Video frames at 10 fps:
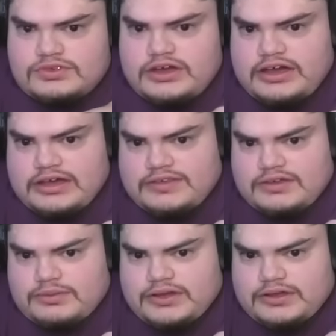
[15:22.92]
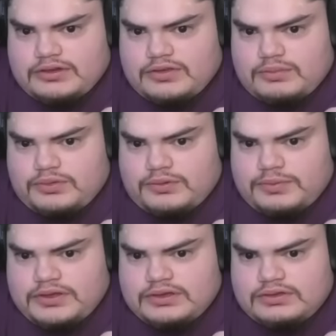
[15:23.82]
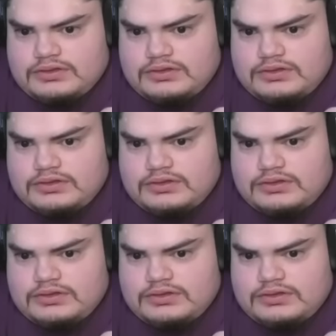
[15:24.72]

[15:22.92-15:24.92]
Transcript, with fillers: All right, I think we got to go to the bullpen.